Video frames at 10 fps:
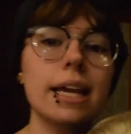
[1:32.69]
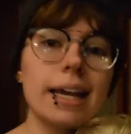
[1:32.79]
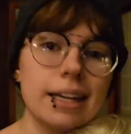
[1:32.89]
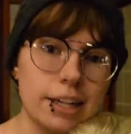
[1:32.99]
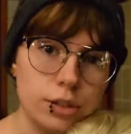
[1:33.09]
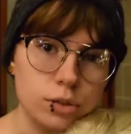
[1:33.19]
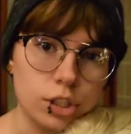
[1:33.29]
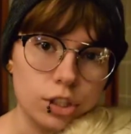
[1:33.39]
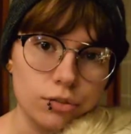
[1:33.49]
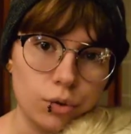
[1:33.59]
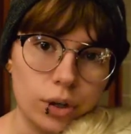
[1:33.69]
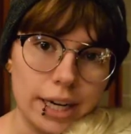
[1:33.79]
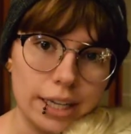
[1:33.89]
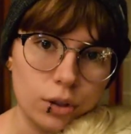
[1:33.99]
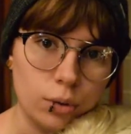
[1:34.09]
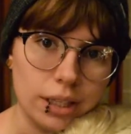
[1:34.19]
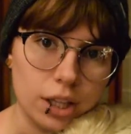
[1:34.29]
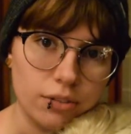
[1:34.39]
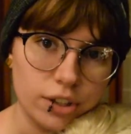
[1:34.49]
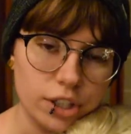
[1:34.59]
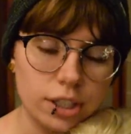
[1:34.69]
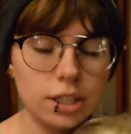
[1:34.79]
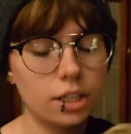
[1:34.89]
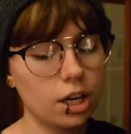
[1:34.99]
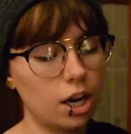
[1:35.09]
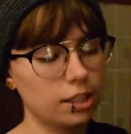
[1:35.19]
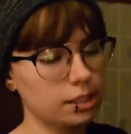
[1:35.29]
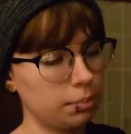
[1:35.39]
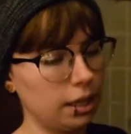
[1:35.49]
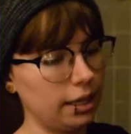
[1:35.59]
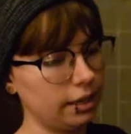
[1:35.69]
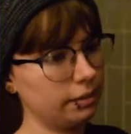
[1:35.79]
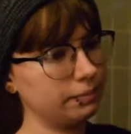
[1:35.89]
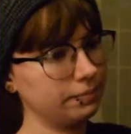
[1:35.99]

and I use her for a Luna Lovegood cosplay.